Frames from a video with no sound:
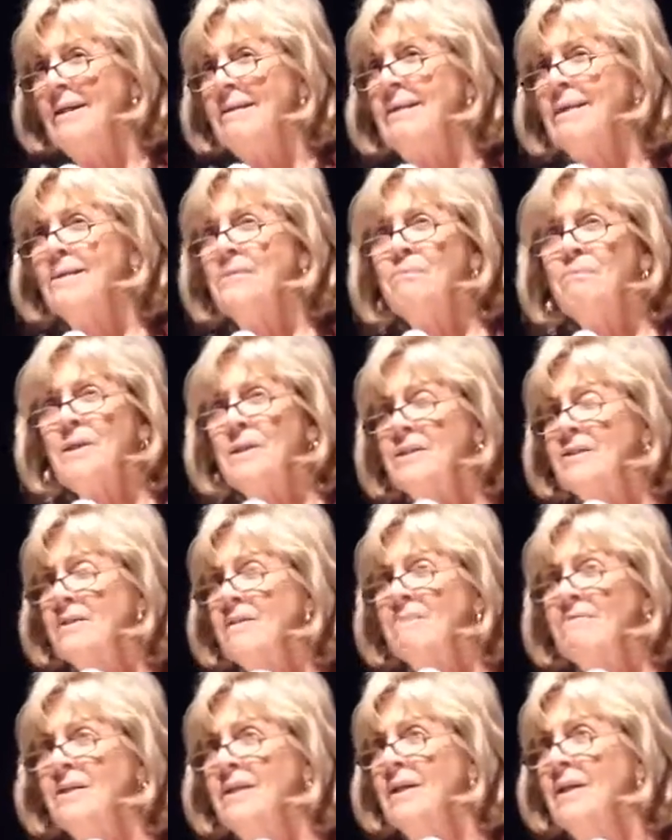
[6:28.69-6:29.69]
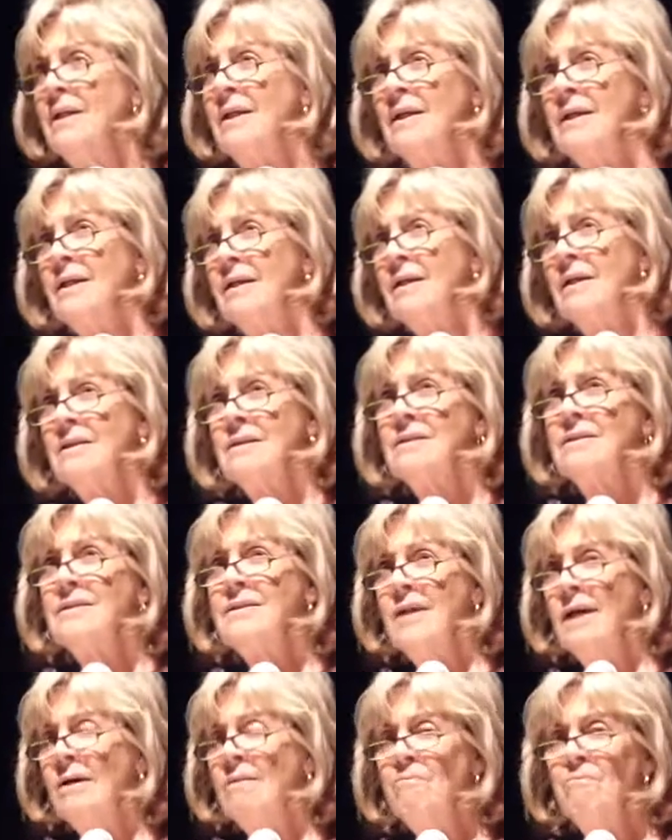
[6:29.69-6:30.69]
this bunch of
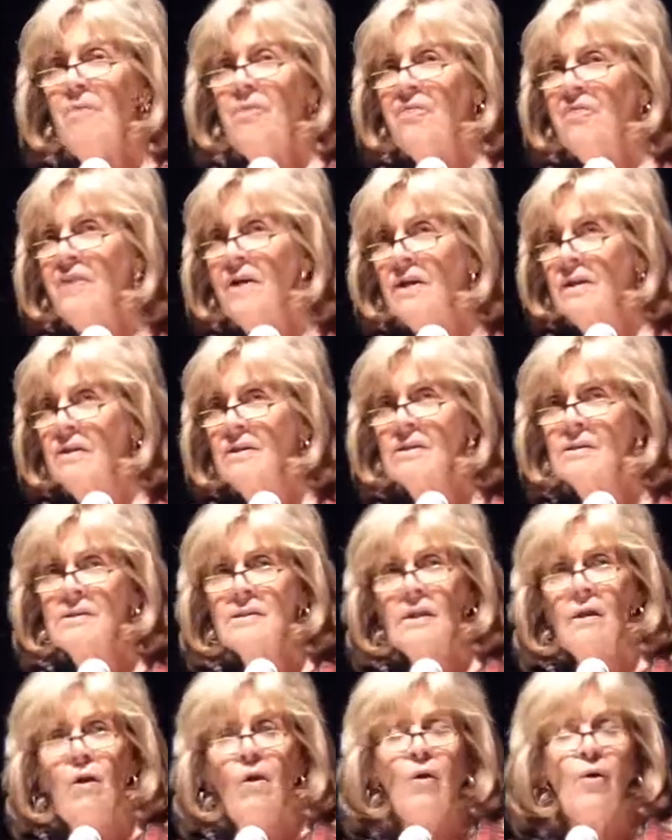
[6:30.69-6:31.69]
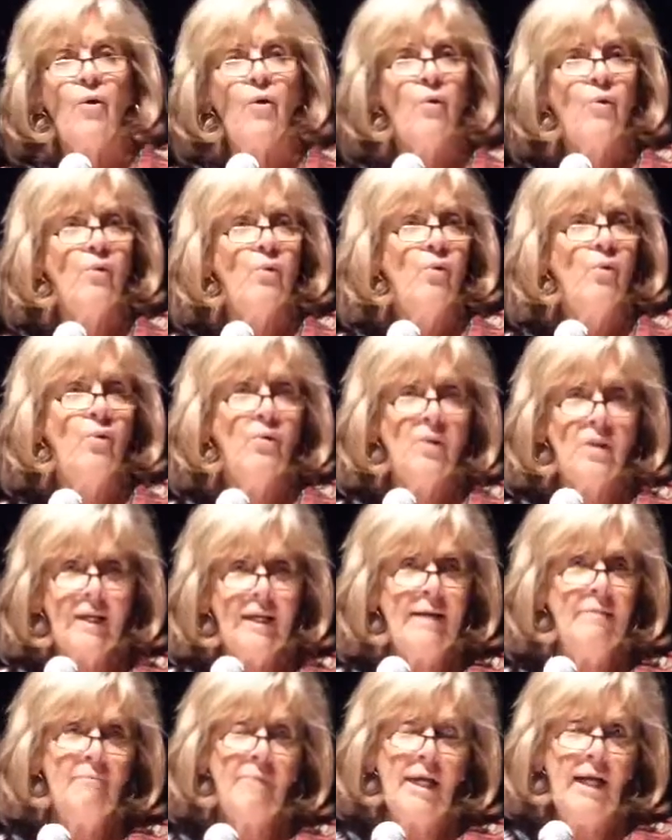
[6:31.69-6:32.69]
dumb thugs who
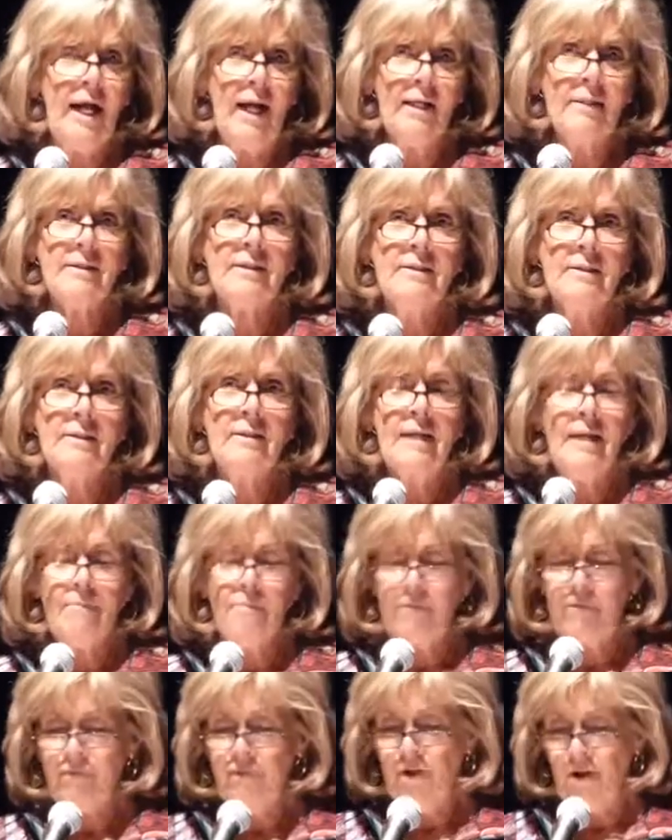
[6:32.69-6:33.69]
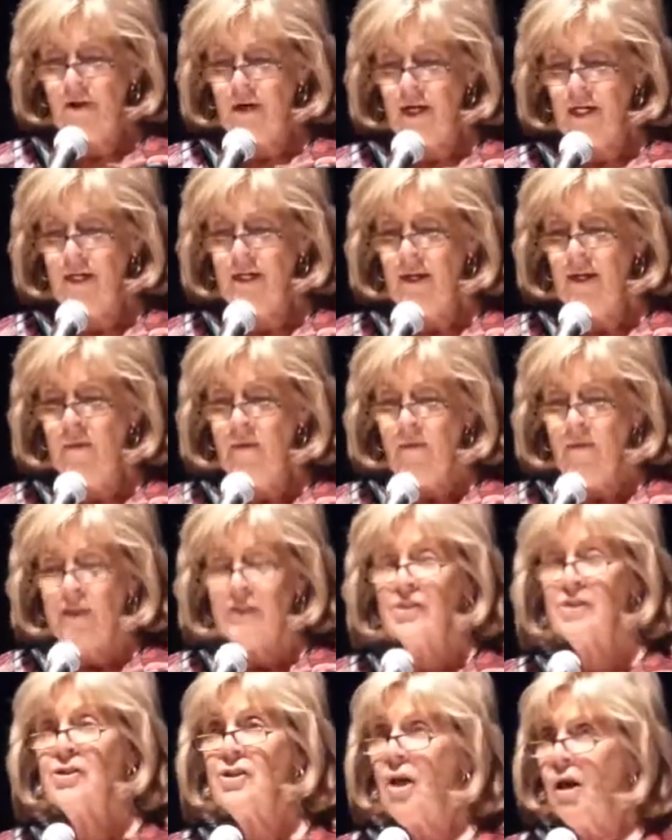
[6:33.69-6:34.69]
claim they act in the name of God,
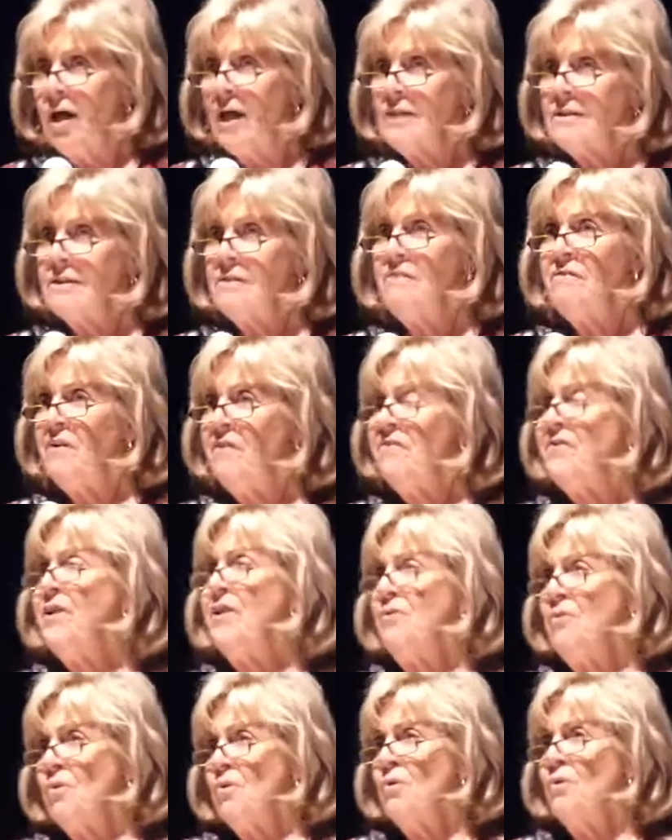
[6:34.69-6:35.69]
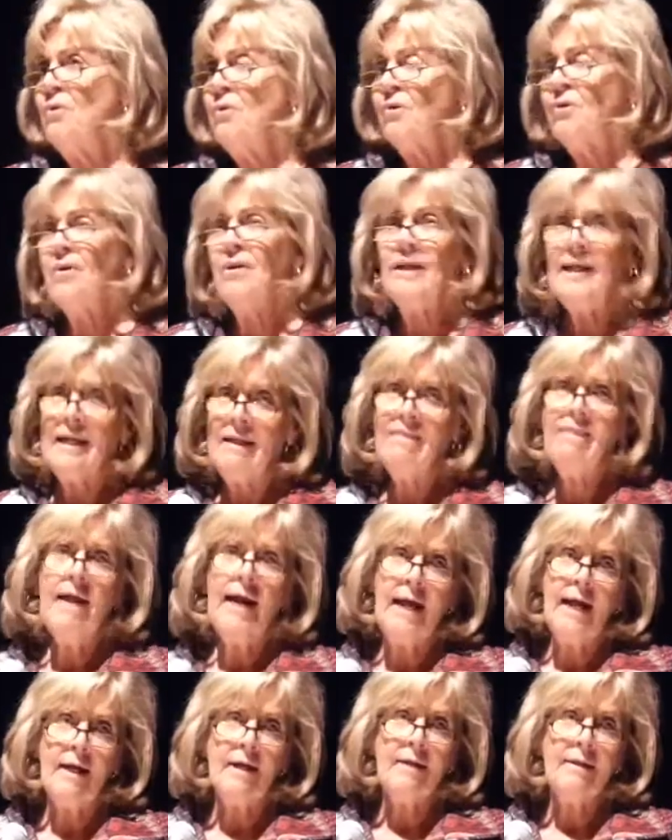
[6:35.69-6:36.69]
shot a 15-year-old girl in the
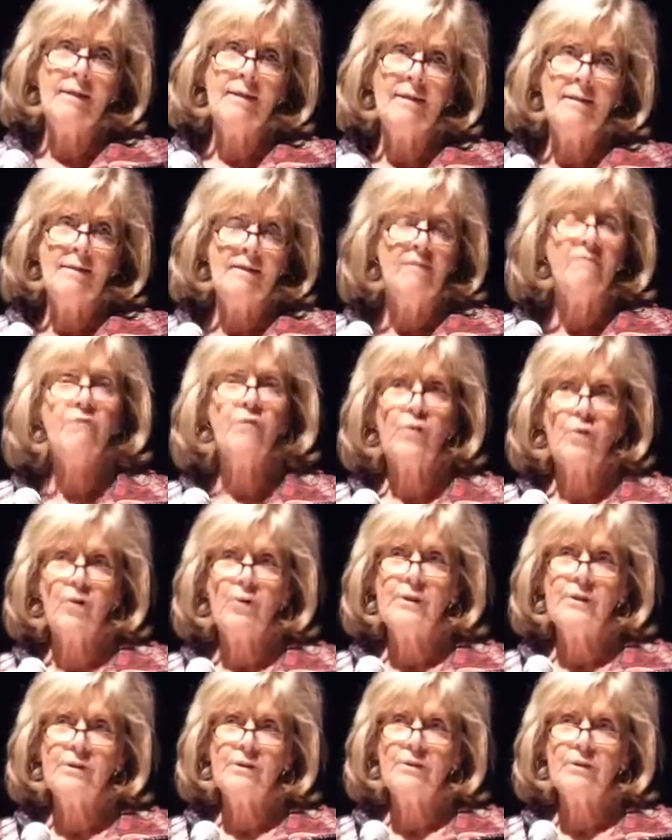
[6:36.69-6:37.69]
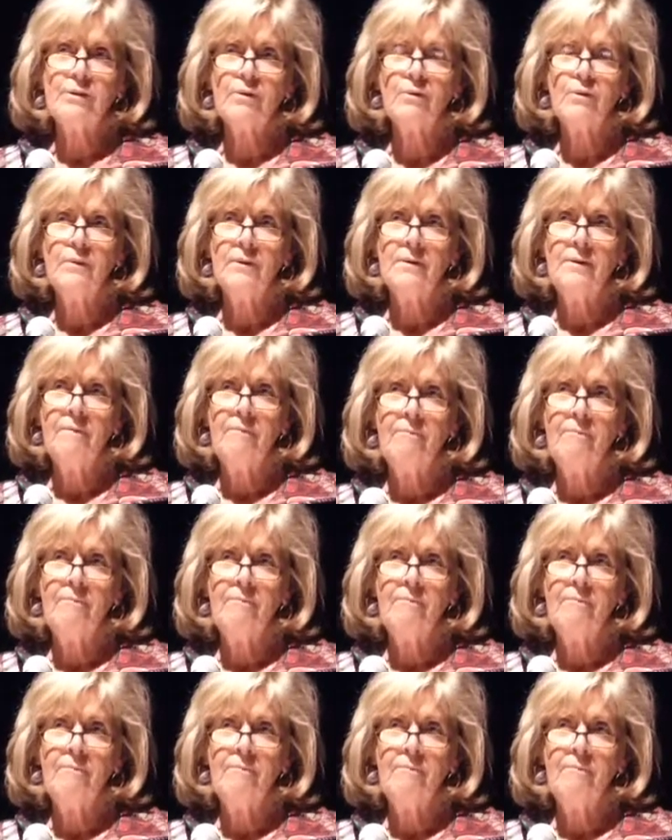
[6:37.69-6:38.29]
head for going to school.